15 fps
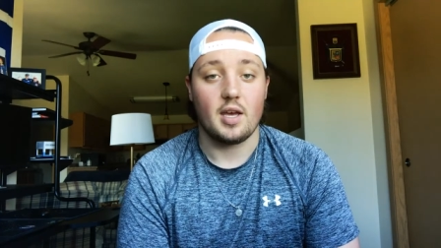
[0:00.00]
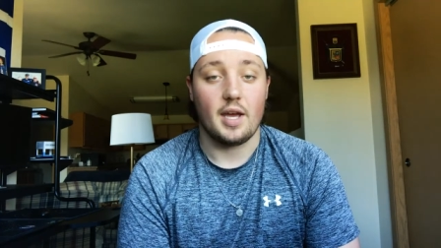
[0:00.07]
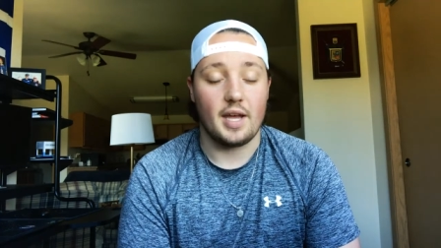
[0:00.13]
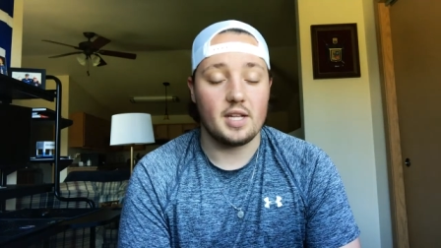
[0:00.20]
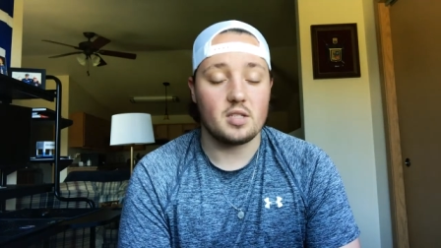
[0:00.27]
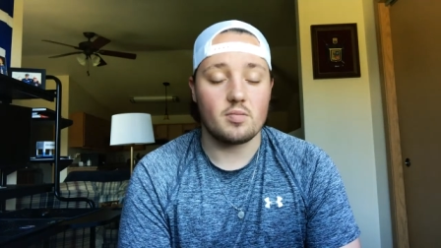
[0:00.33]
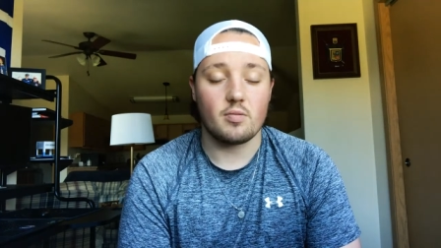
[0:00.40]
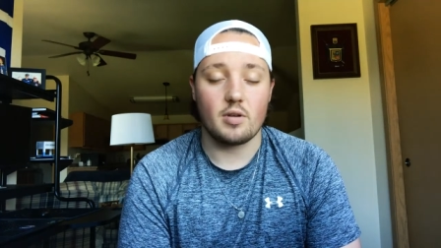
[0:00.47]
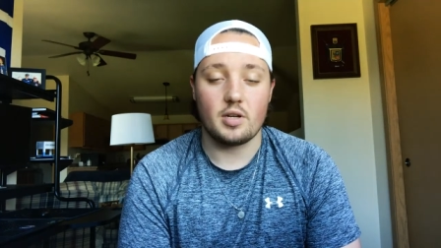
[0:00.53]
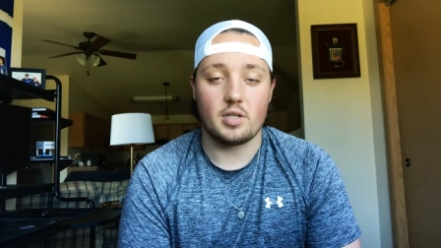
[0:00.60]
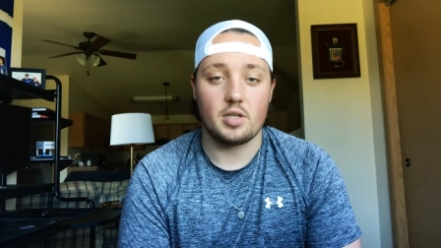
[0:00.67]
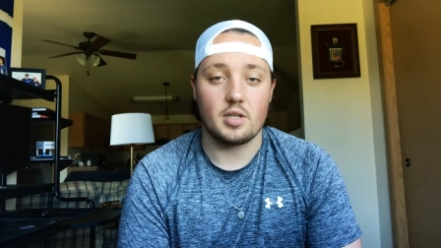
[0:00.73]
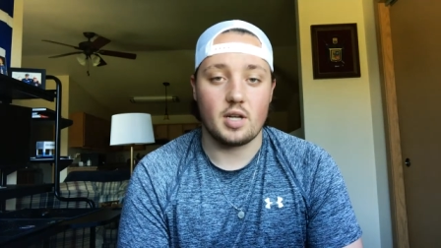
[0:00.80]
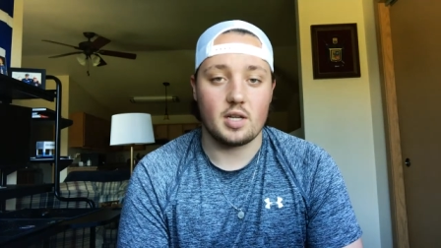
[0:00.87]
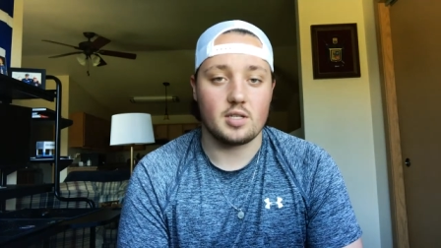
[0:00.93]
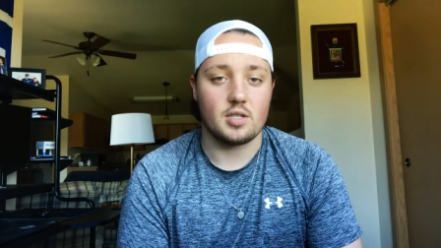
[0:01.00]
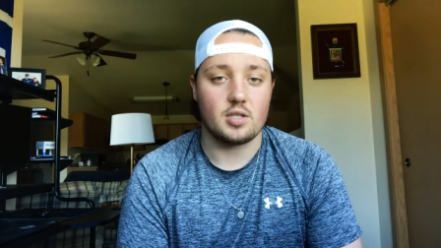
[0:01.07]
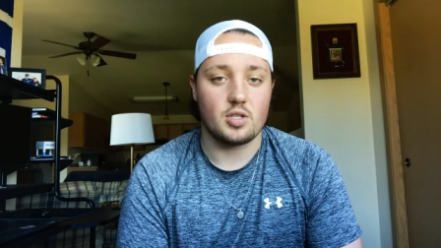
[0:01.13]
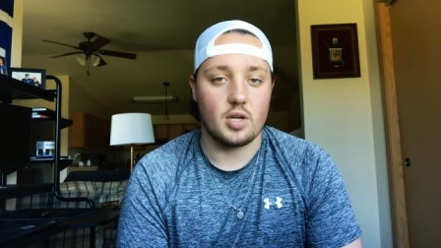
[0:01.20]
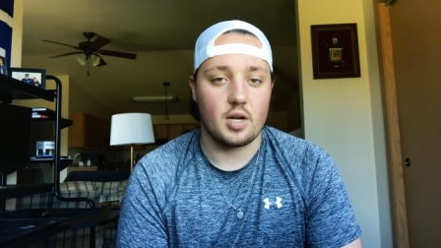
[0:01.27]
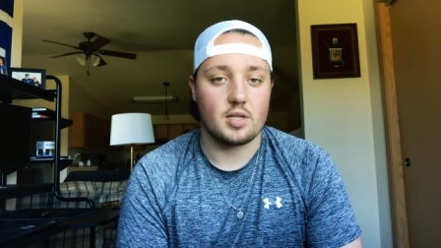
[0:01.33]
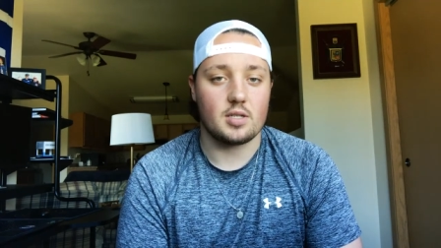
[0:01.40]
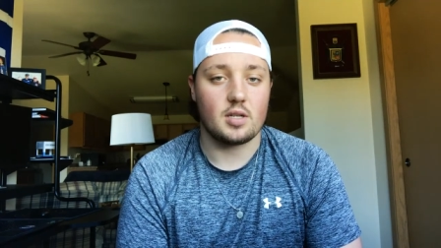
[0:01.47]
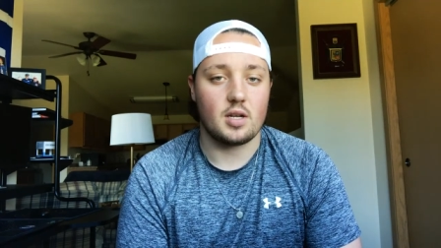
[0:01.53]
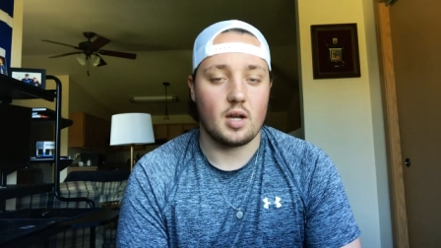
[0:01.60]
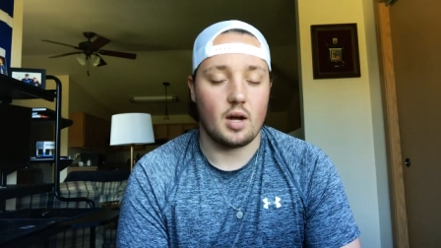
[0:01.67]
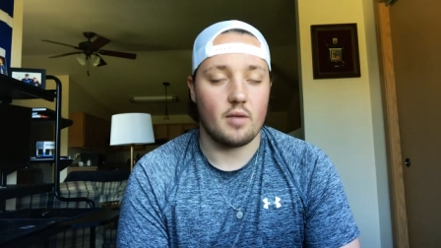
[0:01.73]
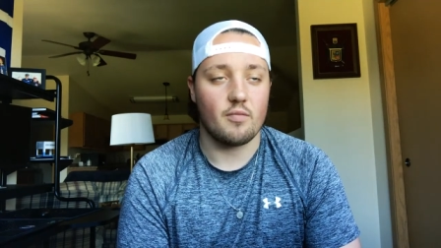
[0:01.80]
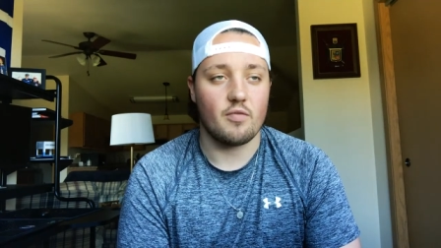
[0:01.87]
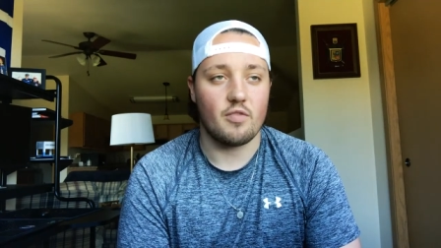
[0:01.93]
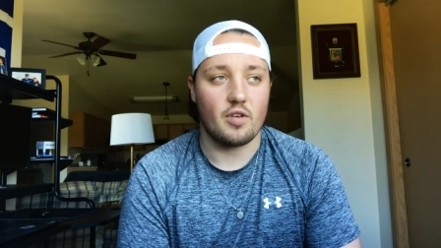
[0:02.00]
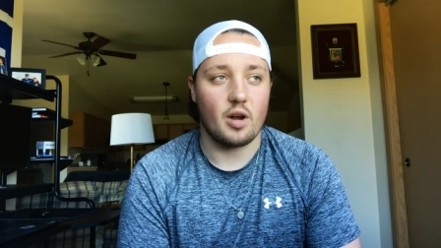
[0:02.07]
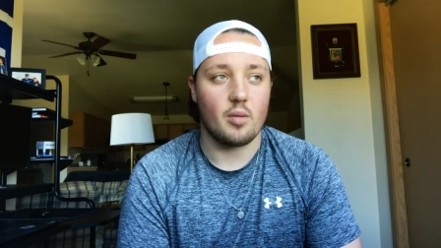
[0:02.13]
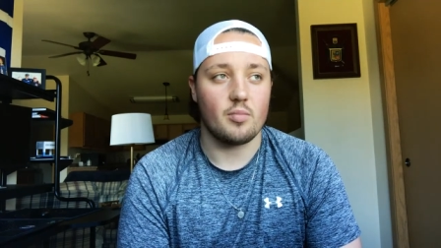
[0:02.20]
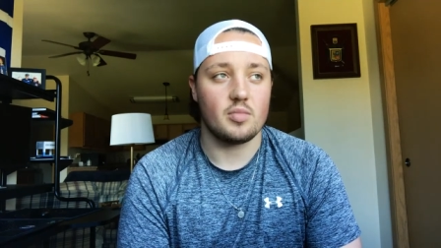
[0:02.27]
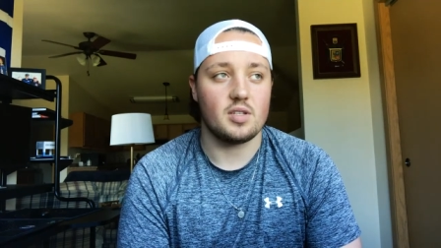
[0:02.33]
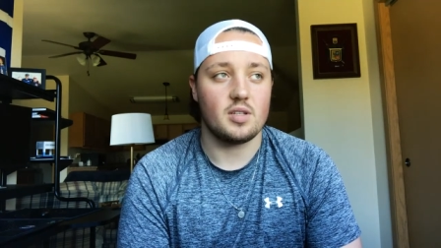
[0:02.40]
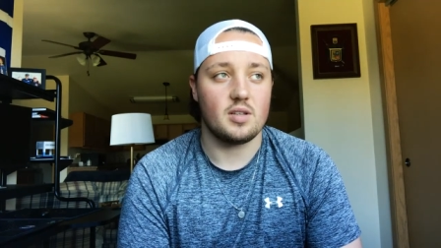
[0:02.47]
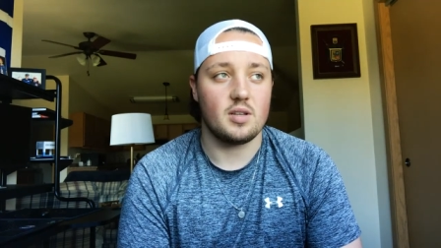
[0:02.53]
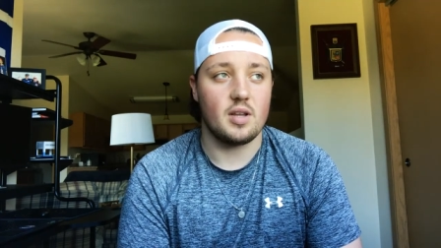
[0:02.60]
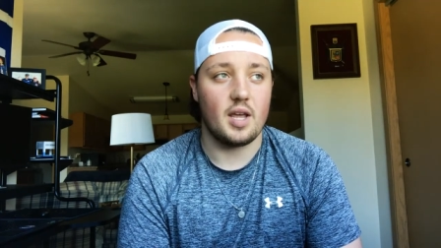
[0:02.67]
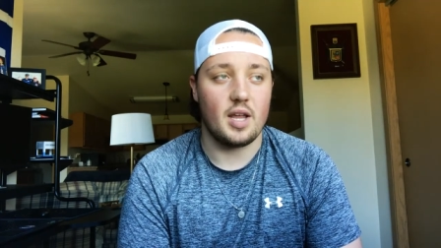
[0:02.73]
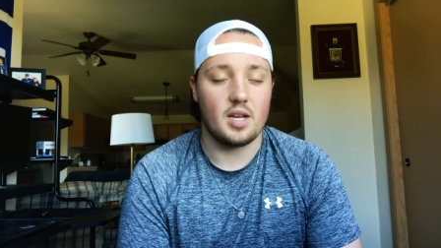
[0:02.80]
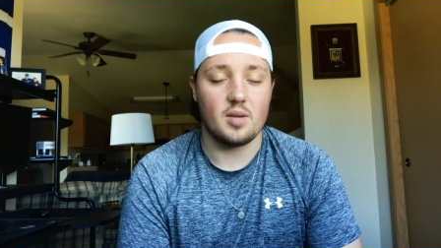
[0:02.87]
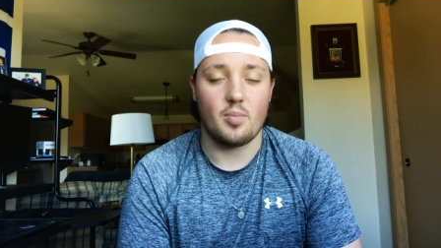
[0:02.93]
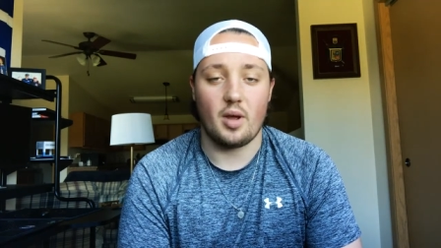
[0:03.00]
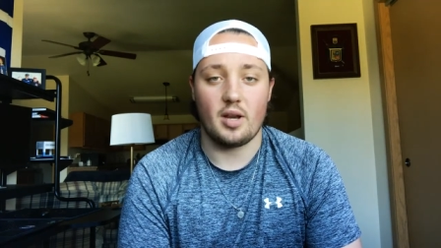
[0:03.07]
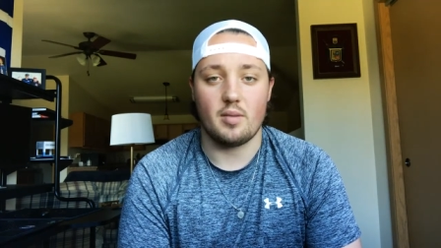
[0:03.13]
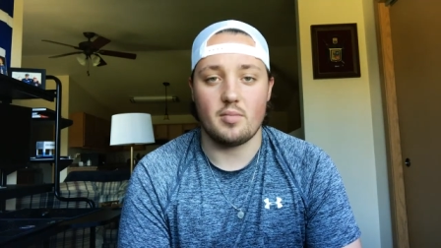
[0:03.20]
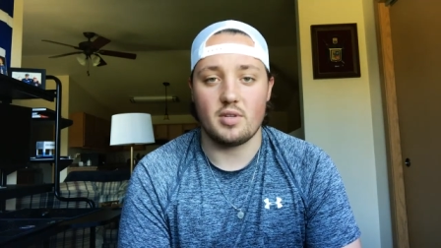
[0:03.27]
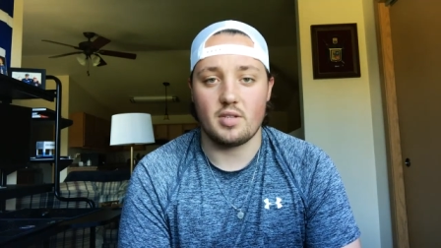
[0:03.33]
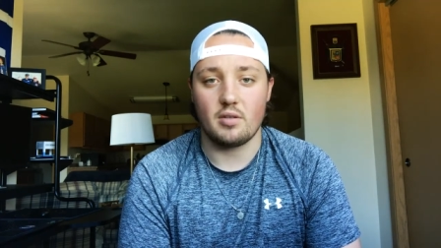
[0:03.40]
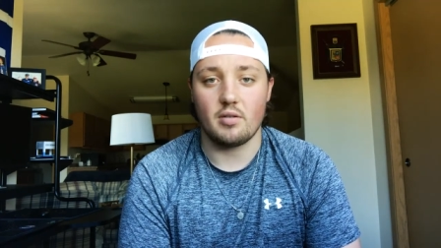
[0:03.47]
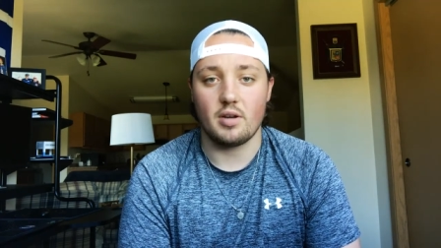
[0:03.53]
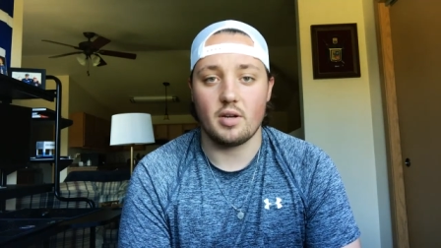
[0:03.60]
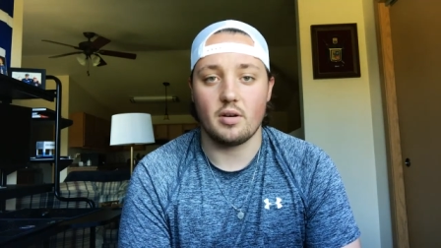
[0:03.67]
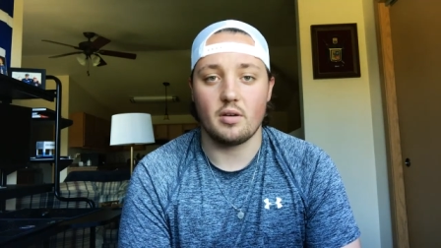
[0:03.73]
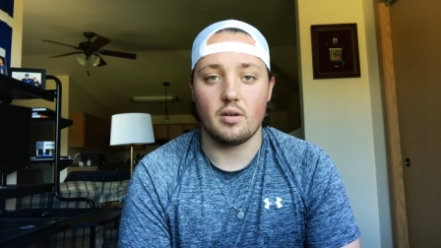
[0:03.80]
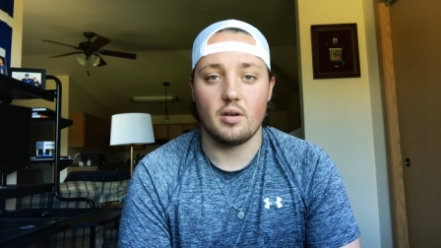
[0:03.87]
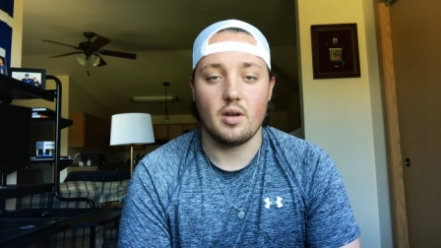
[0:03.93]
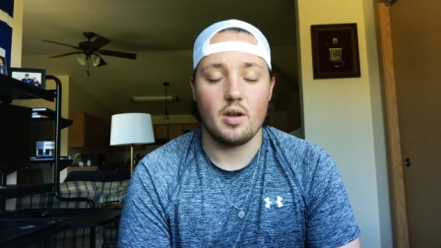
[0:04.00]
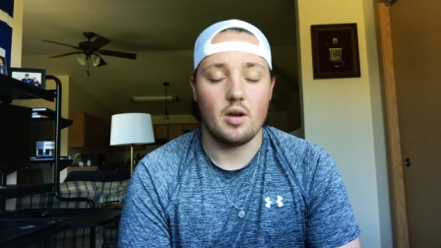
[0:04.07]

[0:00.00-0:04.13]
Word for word: inspiration doesn't just come from independent material